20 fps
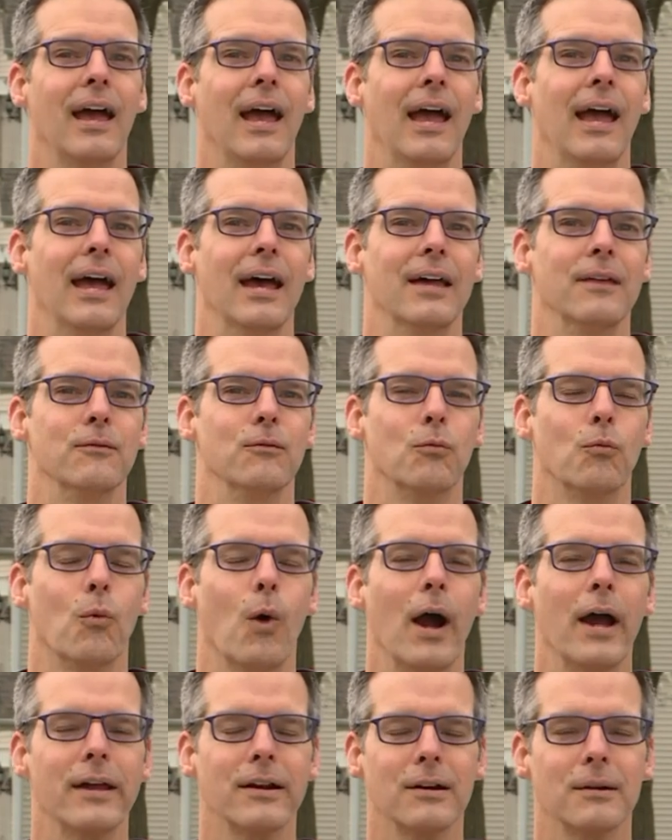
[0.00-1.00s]
and
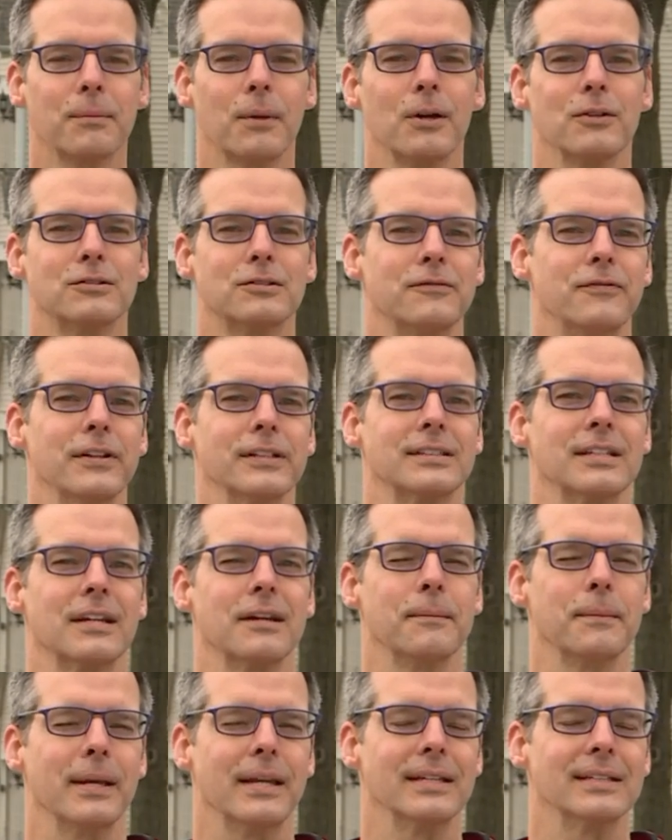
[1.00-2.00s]
Wyatt Earp goes to visit
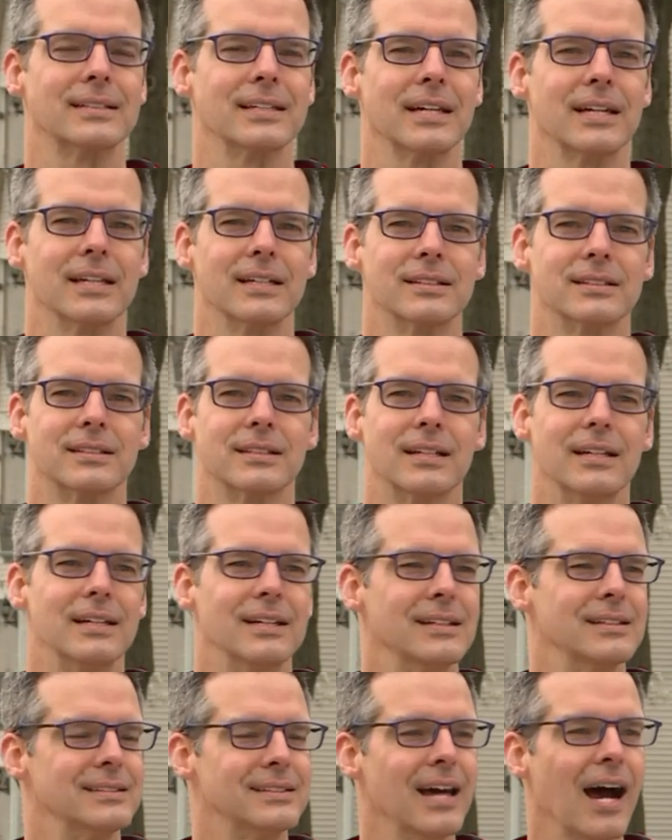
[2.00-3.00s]
him and he says,
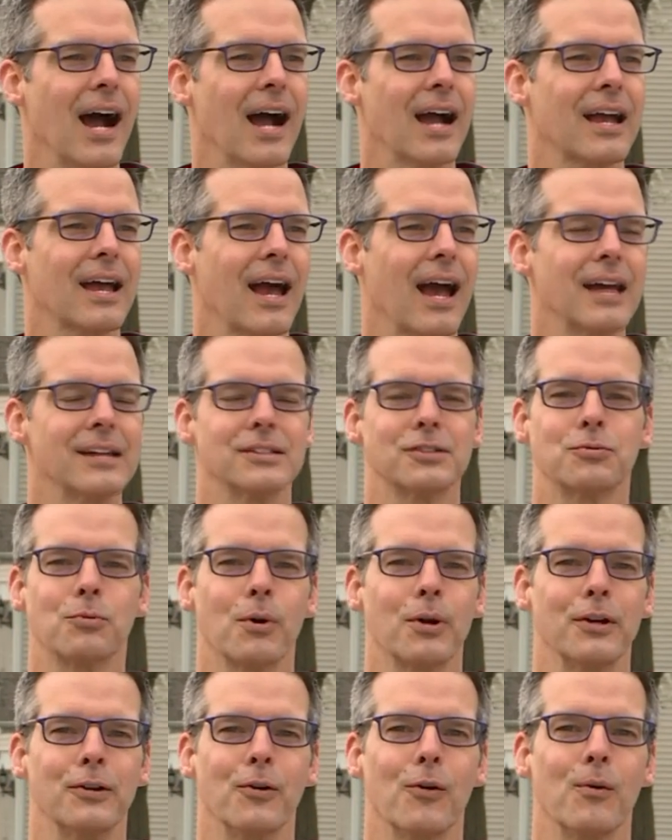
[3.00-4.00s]
Doc, I just
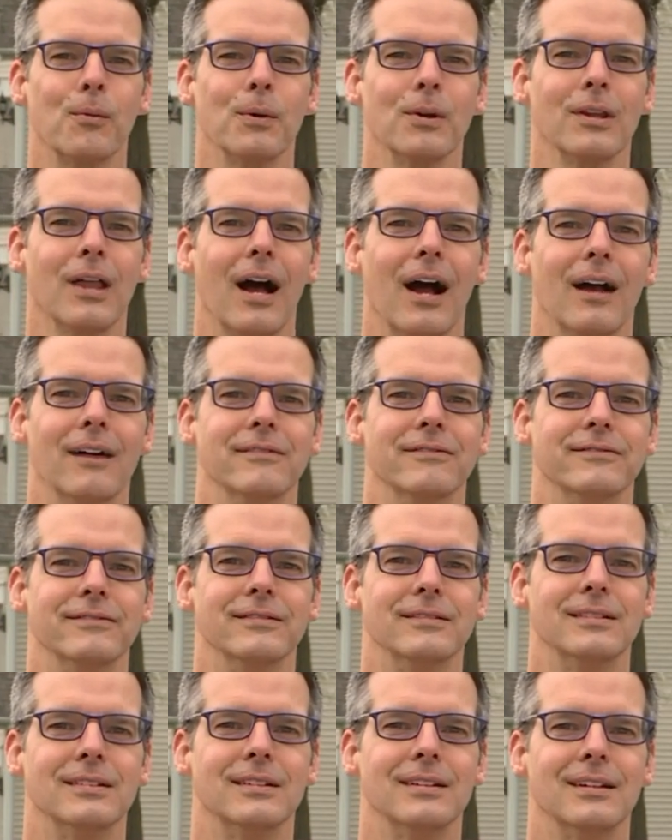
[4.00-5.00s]
want a normal life.
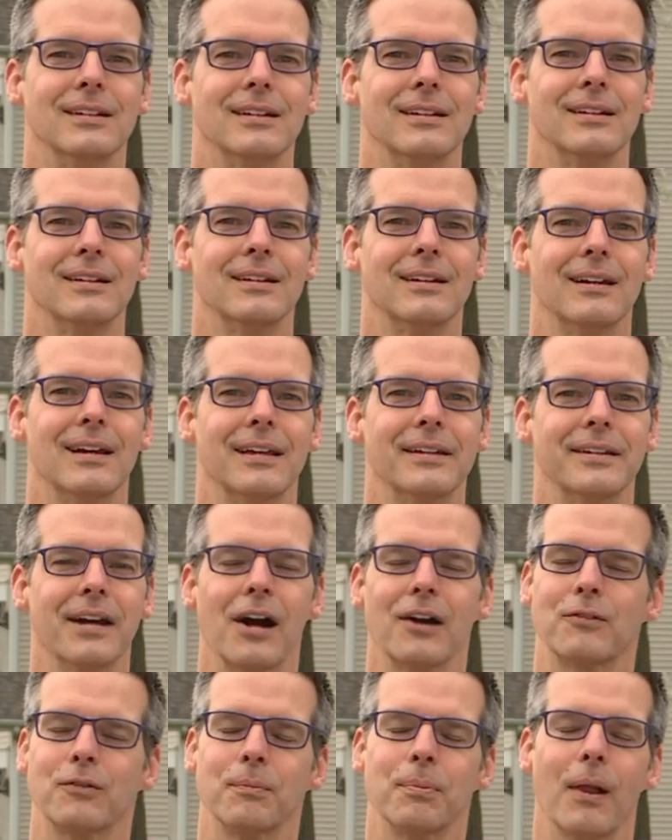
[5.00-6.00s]
And
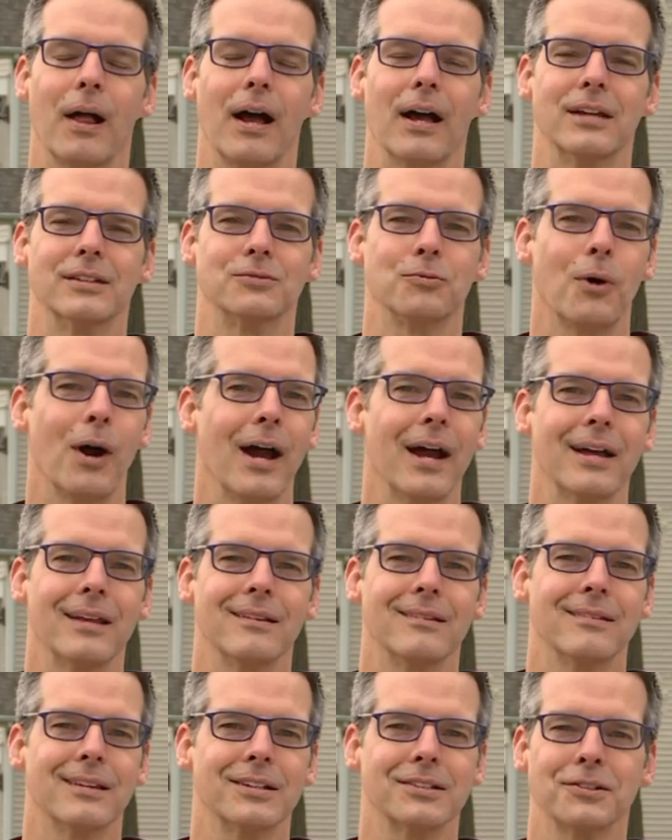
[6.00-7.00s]
Doc replies,
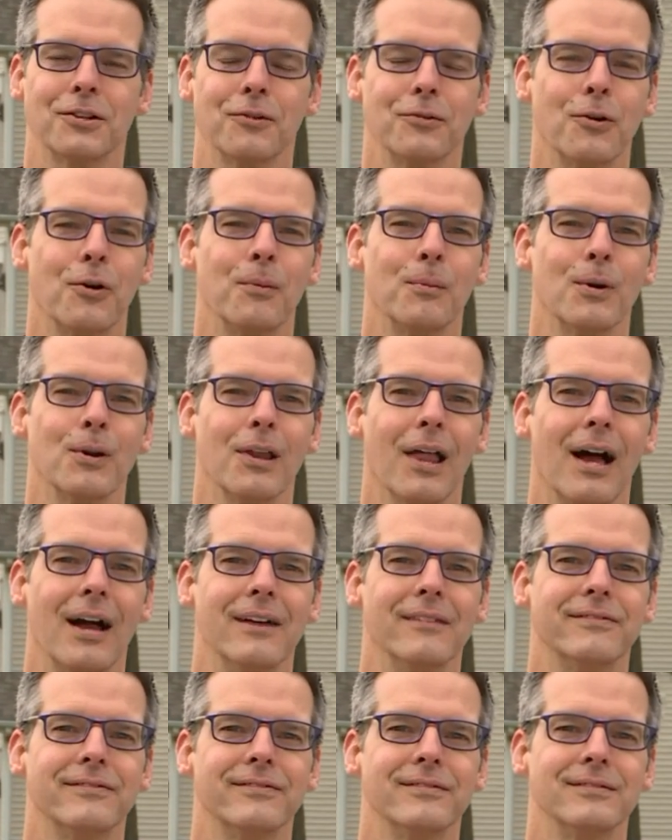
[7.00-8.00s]
Wyatt, there's no normal
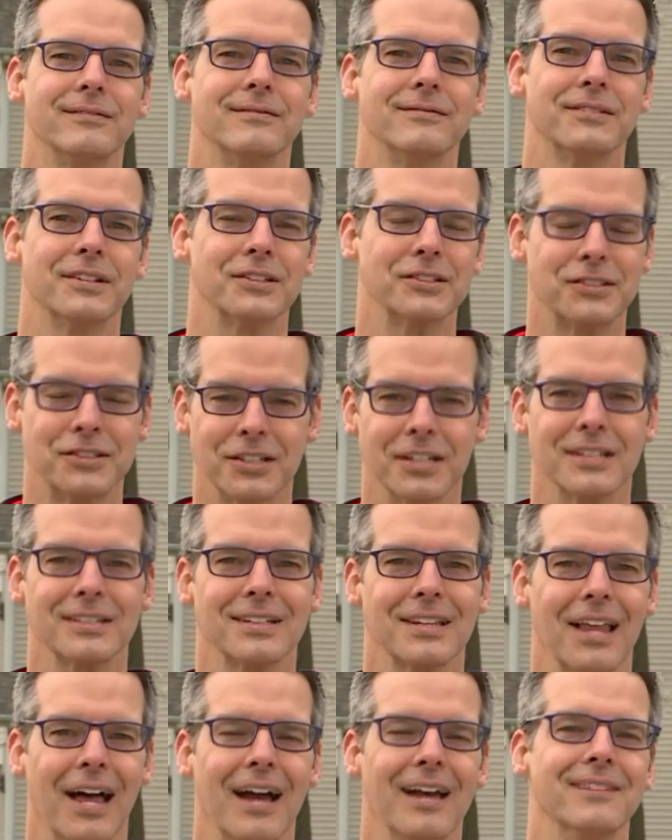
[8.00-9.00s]
life, there's
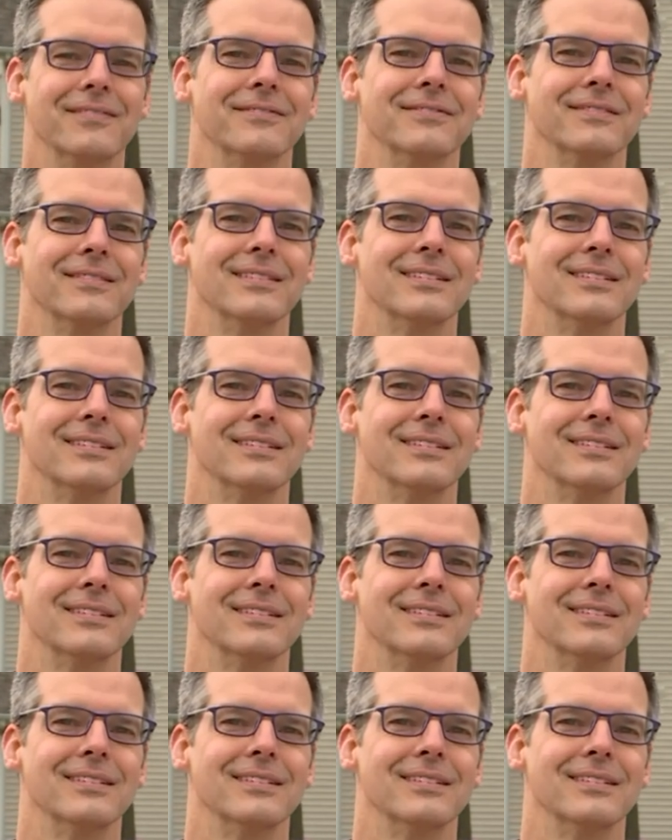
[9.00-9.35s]
just life.